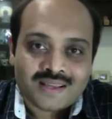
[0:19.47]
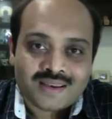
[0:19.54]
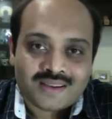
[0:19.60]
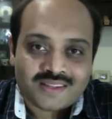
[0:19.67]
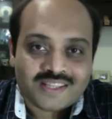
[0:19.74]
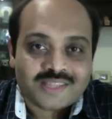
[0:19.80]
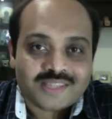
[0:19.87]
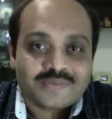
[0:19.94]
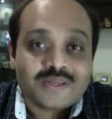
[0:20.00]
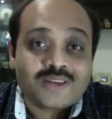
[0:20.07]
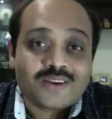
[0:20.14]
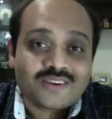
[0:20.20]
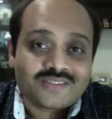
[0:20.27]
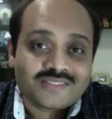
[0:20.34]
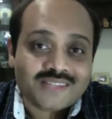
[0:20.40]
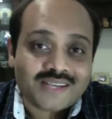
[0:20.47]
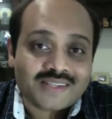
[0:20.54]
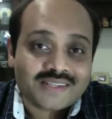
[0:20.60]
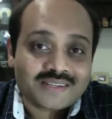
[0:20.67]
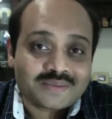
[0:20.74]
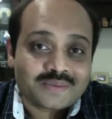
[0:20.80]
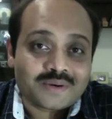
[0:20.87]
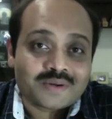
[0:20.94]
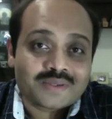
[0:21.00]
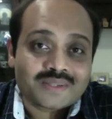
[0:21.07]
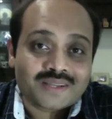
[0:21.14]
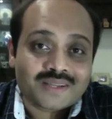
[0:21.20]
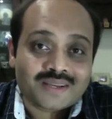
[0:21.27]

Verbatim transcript: Now there's been a lot of chatter about